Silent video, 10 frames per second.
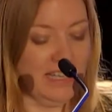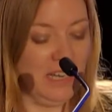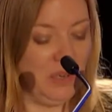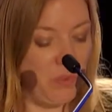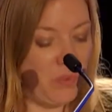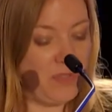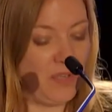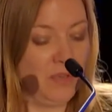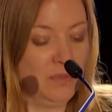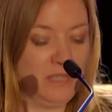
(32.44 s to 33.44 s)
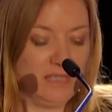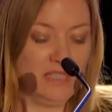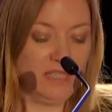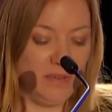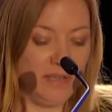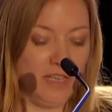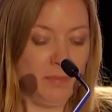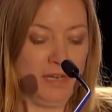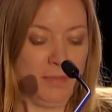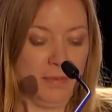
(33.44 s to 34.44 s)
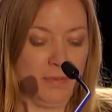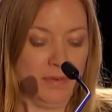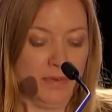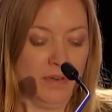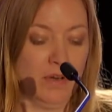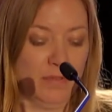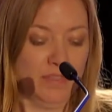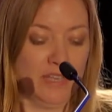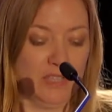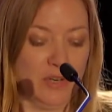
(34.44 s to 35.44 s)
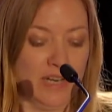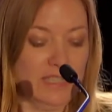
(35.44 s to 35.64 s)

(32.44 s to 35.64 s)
he also is the steering committee member of the Australian